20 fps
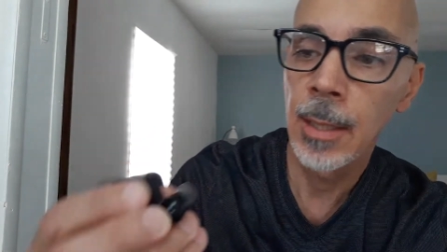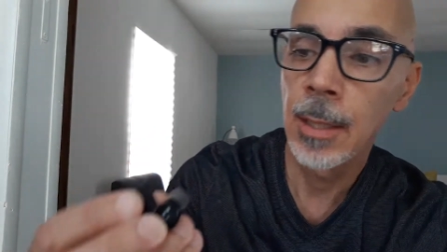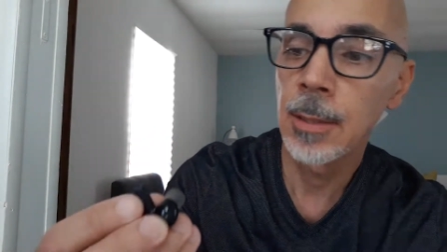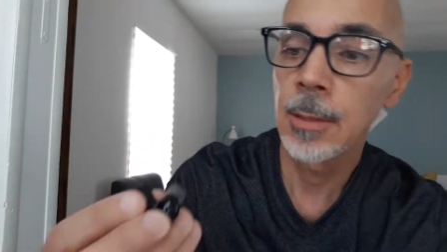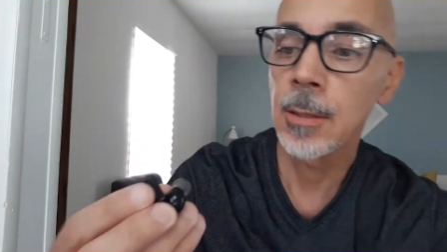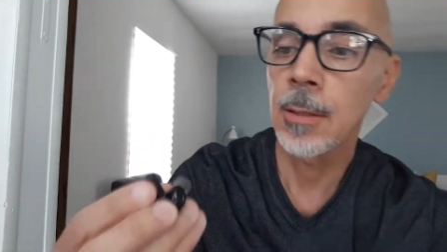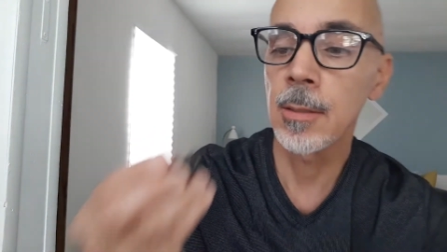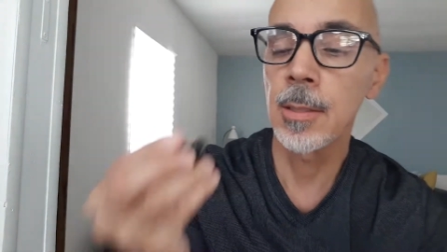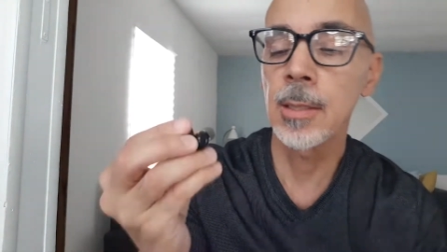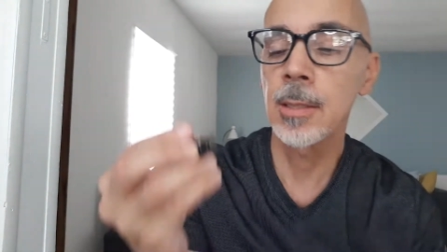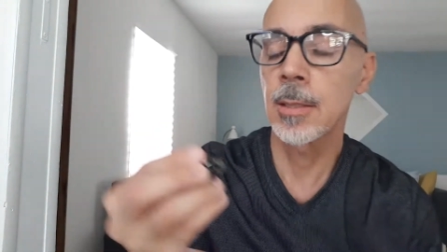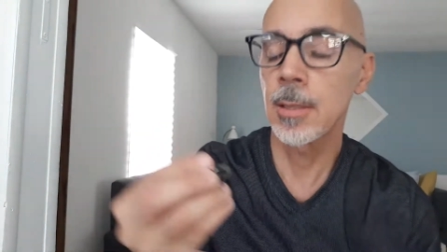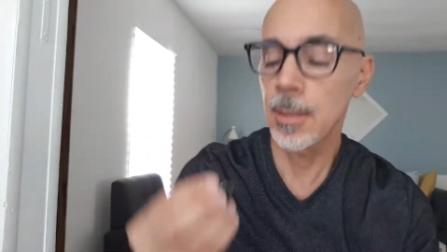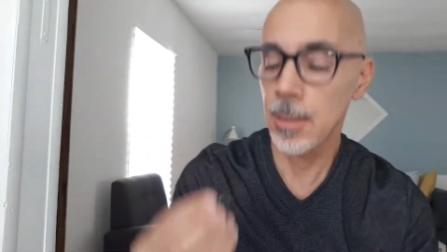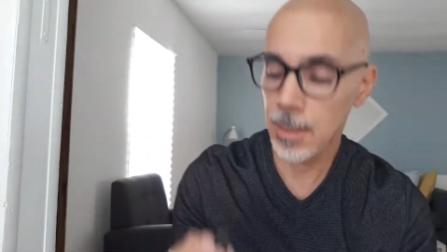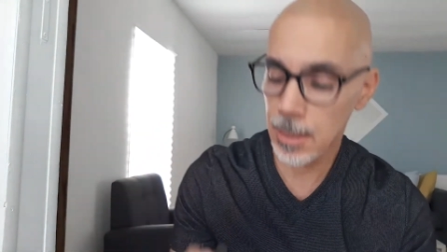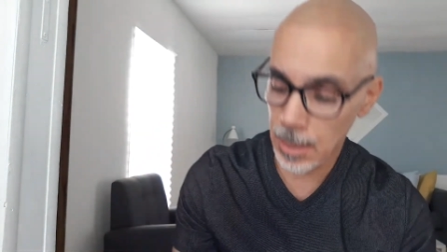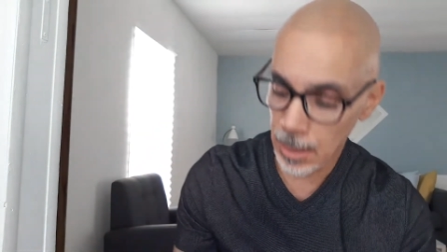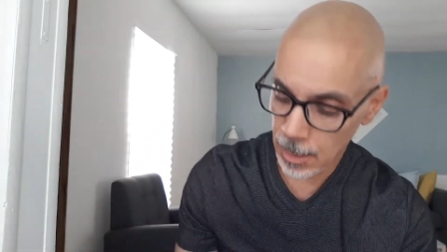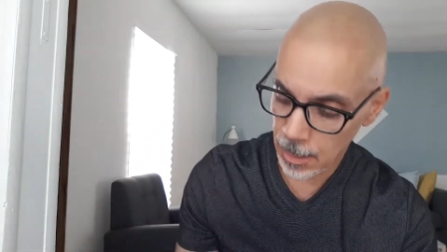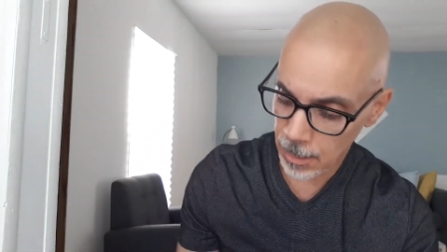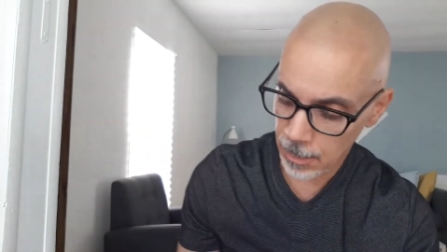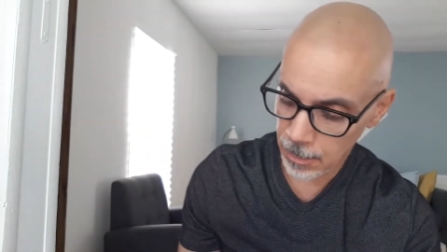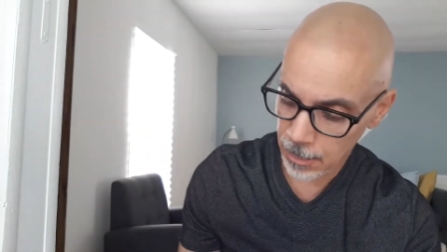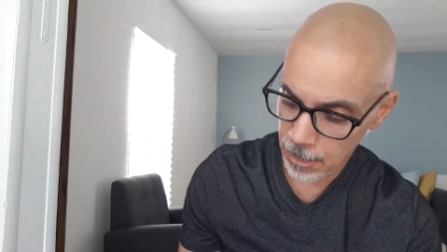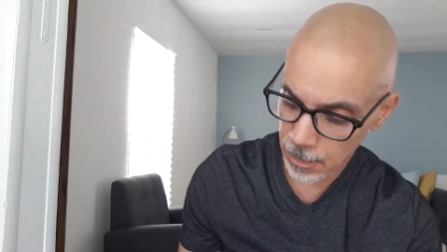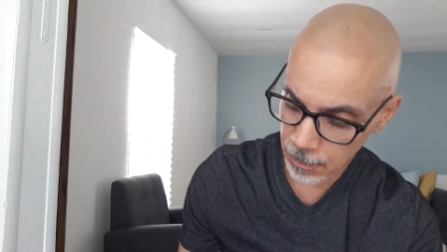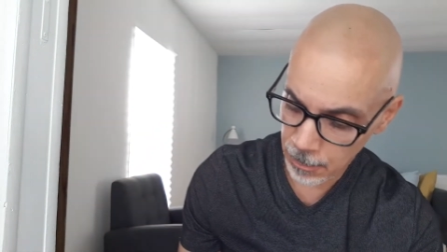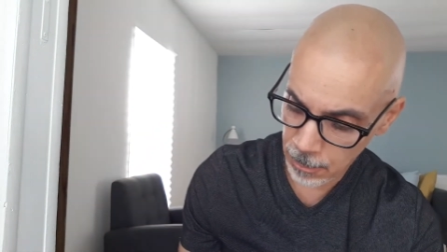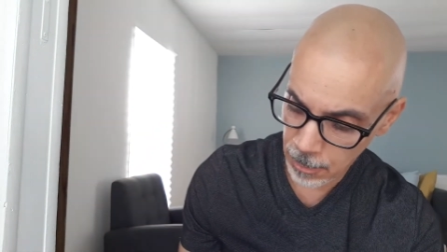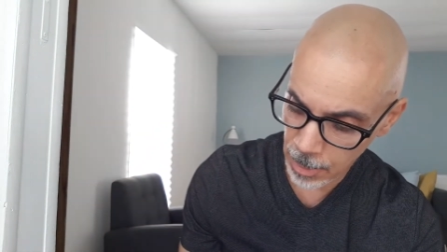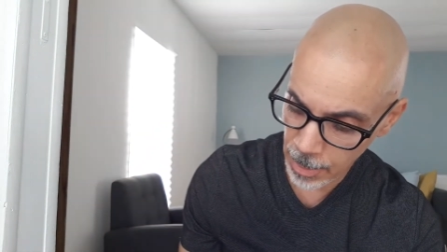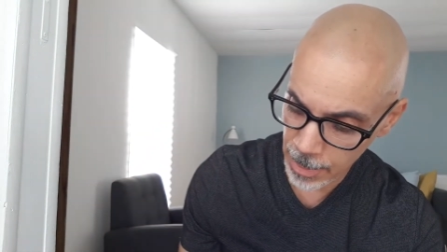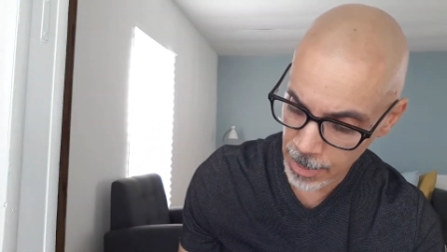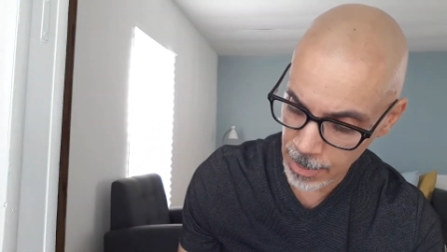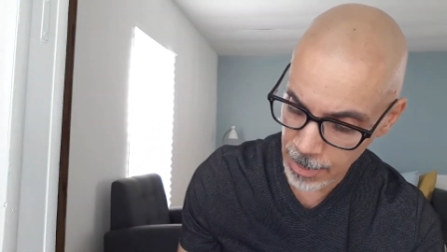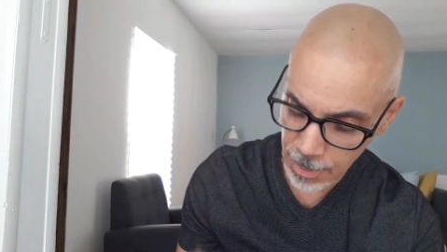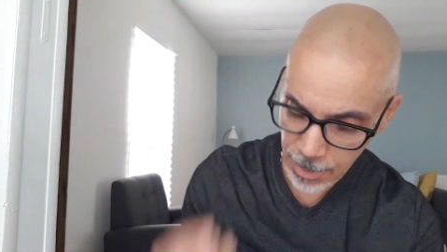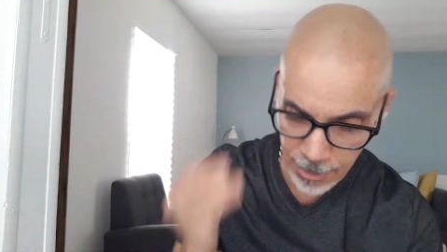So this is the right,